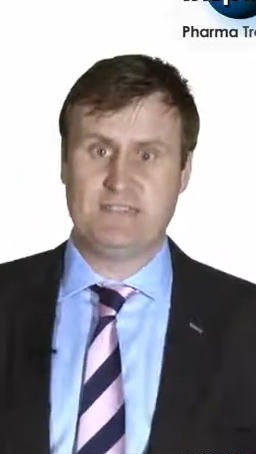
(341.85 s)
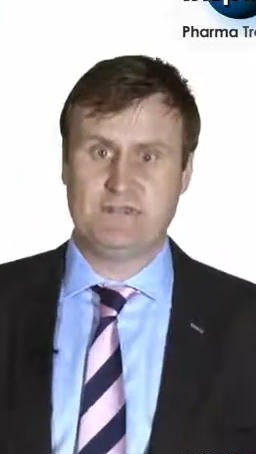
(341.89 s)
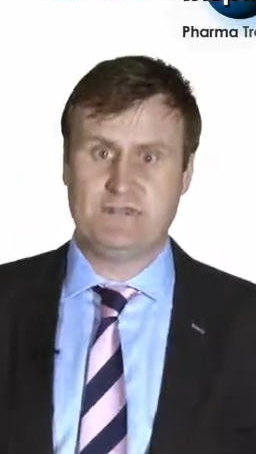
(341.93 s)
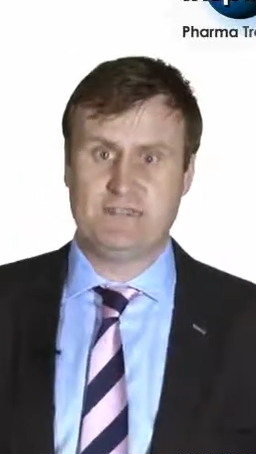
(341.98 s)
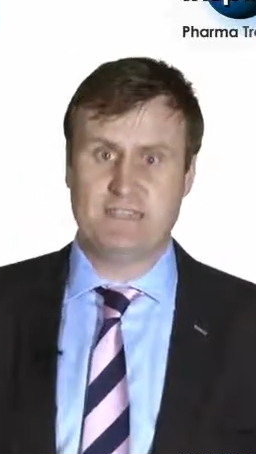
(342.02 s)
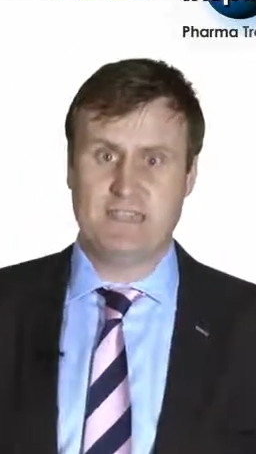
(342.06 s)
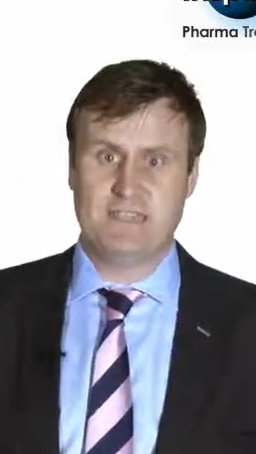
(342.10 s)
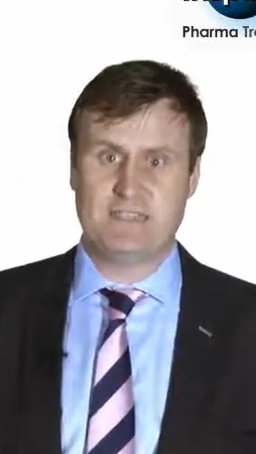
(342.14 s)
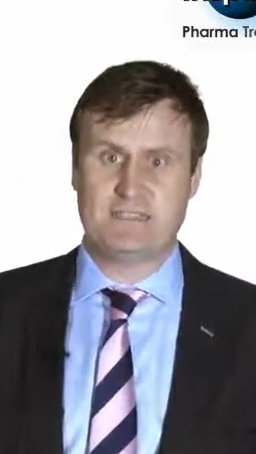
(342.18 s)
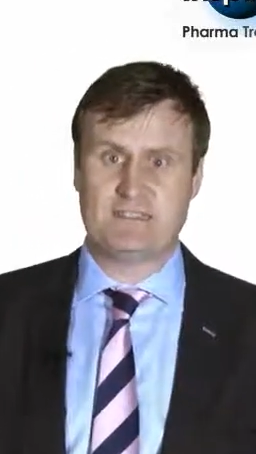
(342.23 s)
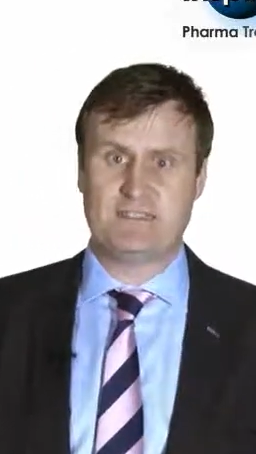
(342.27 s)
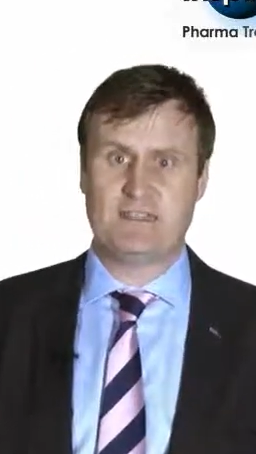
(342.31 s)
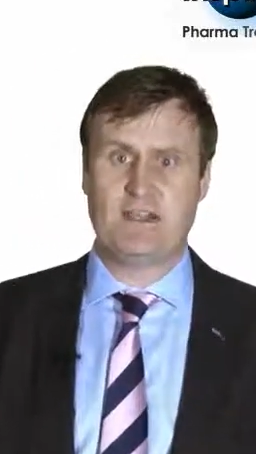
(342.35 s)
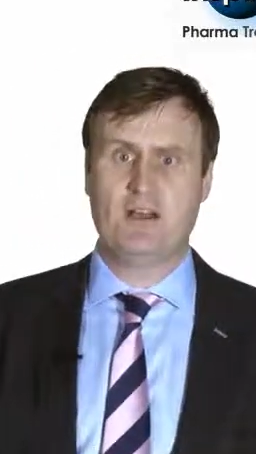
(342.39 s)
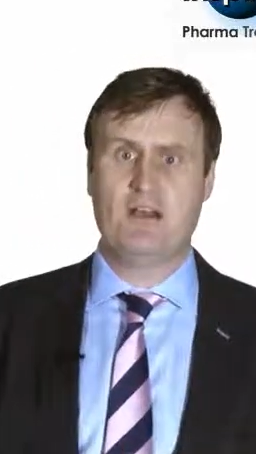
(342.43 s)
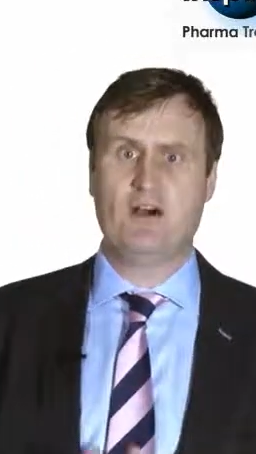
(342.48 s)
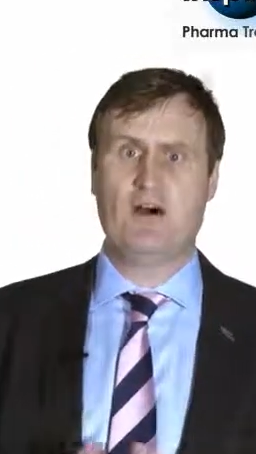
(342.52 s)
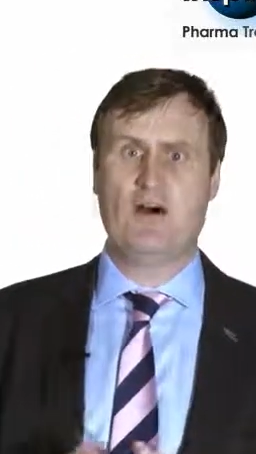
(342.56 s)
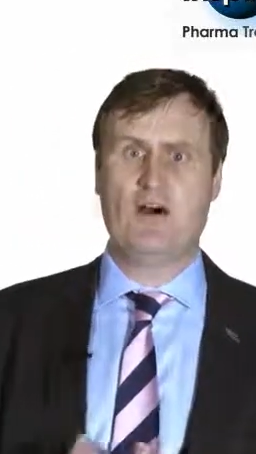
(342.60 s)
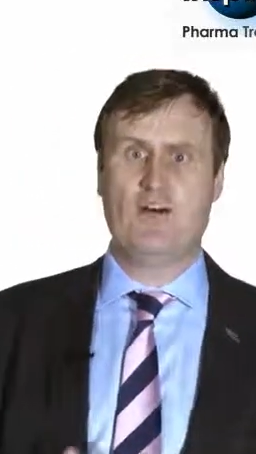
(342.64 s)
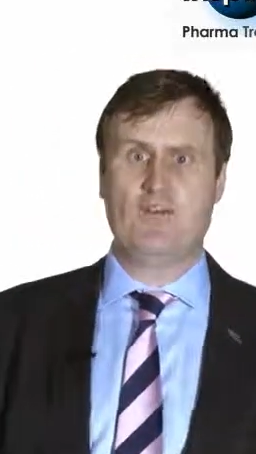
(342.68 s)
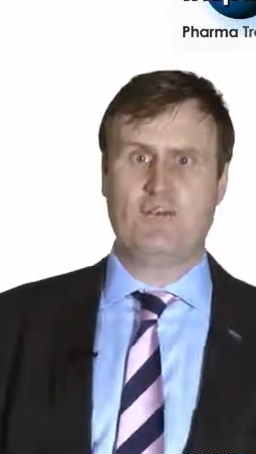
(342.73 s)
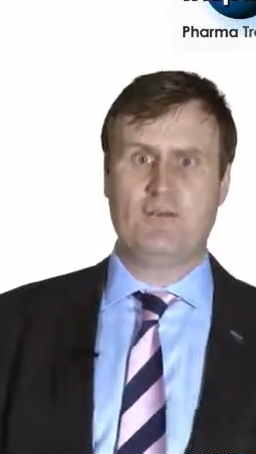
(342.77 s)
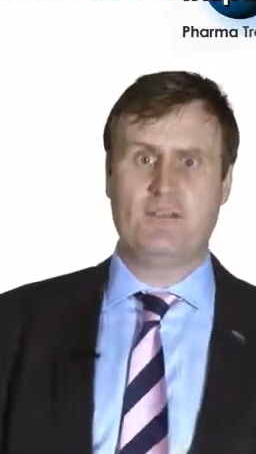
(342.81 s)
effects
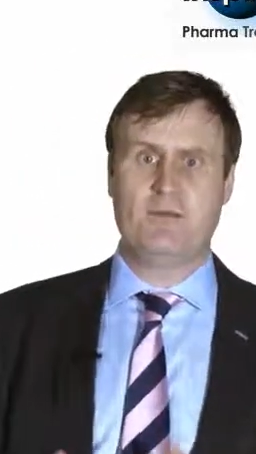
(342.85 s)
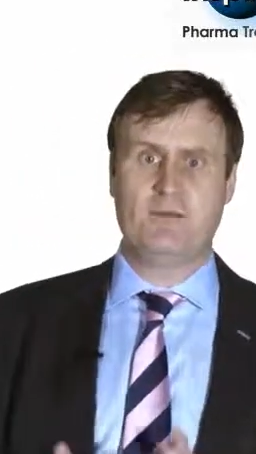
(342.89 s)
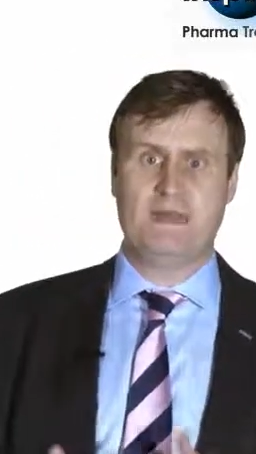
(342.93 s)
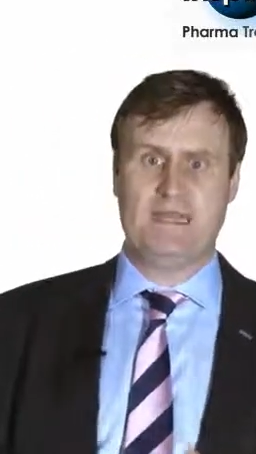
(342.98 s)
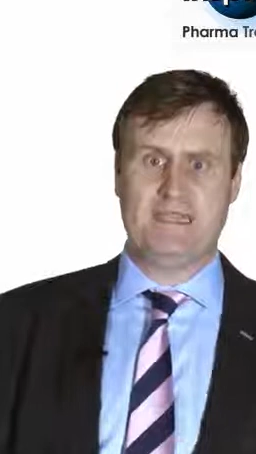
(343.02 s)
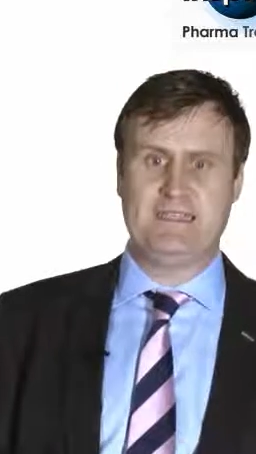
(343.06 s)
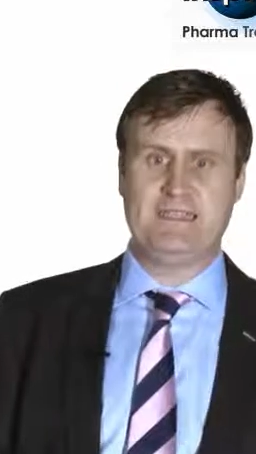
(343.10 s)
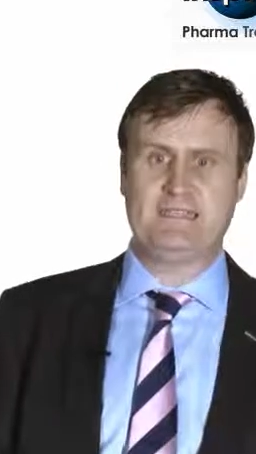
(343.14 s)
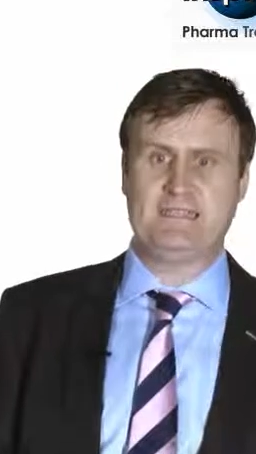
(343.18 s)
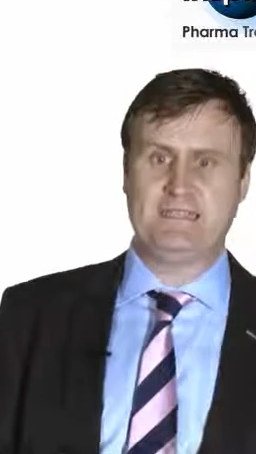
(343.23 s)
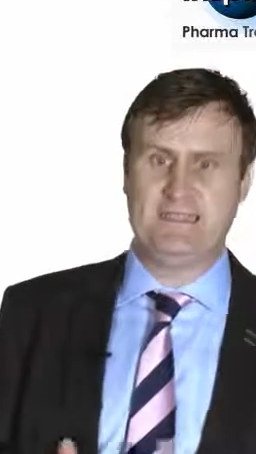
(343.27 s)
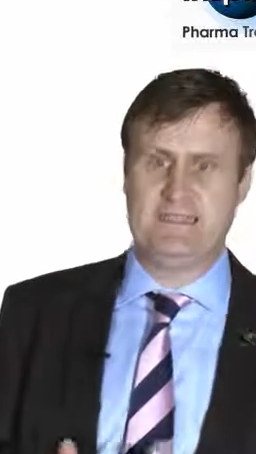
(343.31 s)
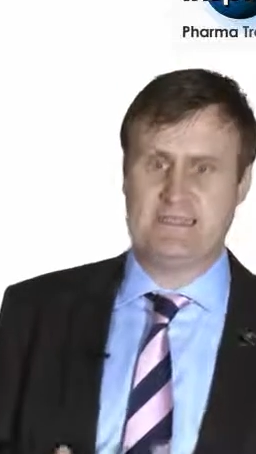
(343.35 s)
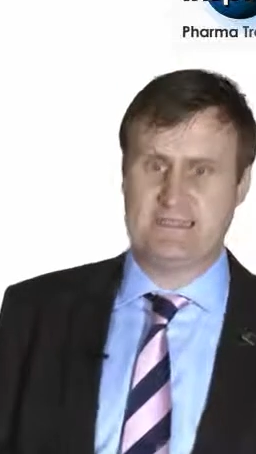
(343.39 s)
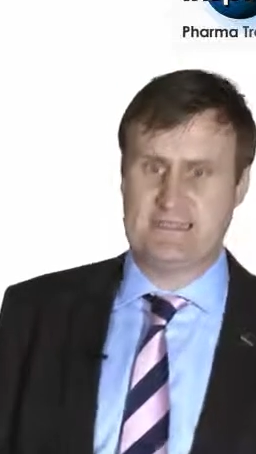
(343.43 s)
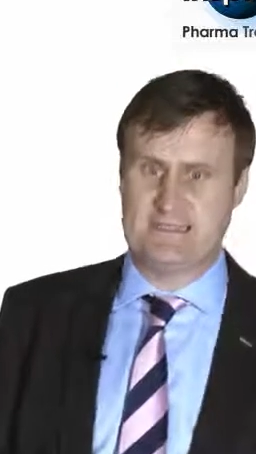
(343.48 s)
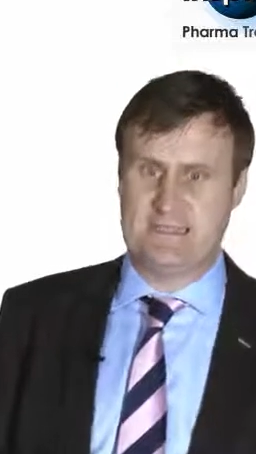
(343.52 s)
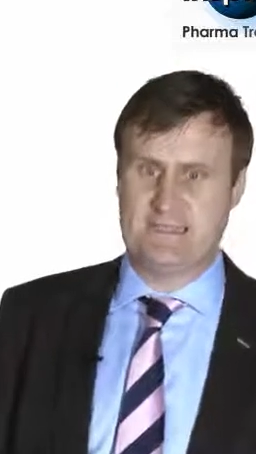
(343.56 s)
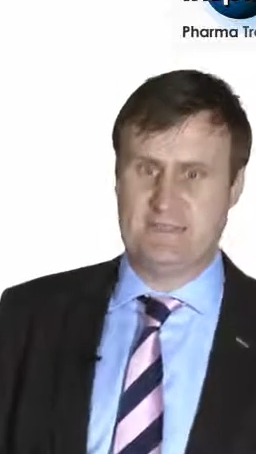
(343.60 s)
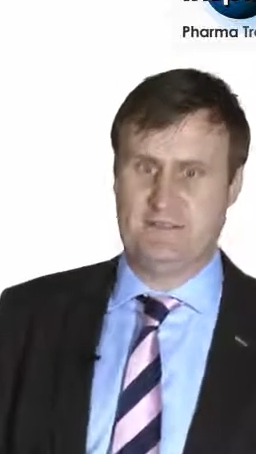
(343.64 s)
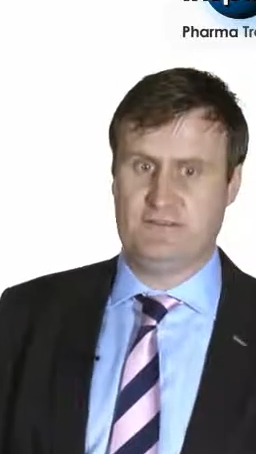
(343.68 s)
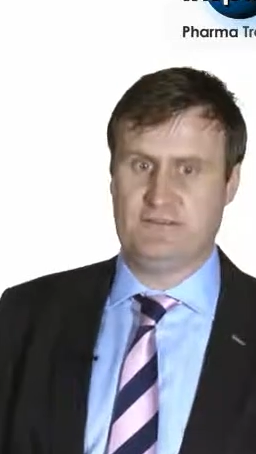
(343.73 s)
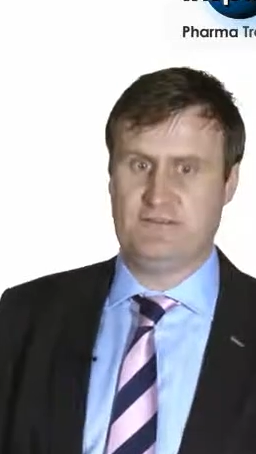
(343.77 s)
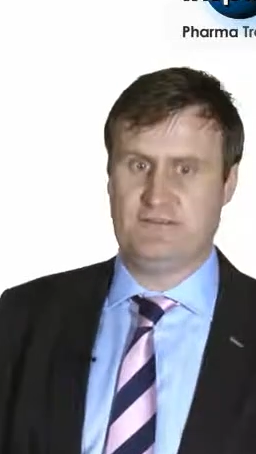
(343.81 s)
of the medicine
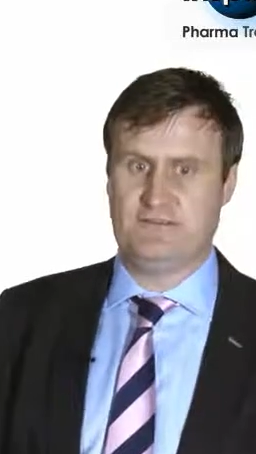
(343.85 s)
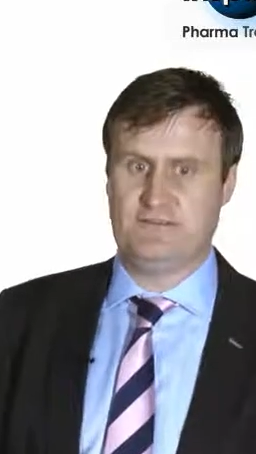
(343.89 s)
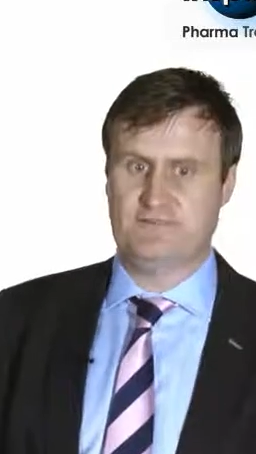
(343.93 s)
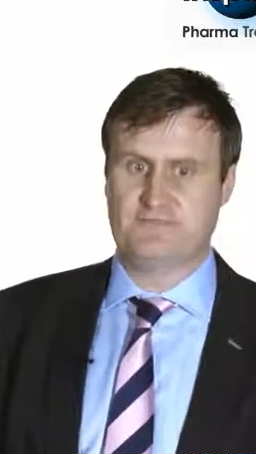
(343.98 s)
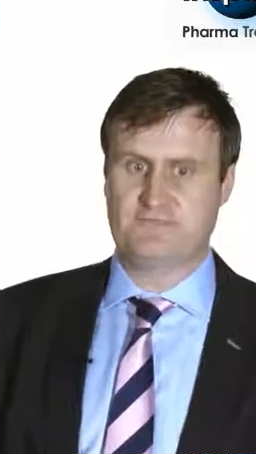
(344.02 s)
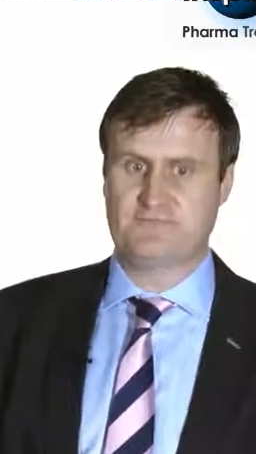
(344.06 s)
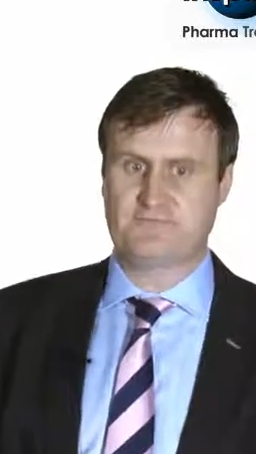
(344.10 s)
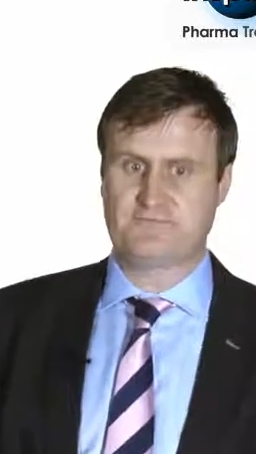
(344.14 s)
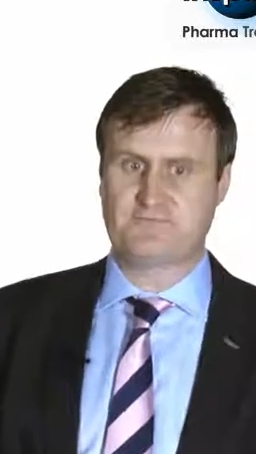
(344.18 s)
itself.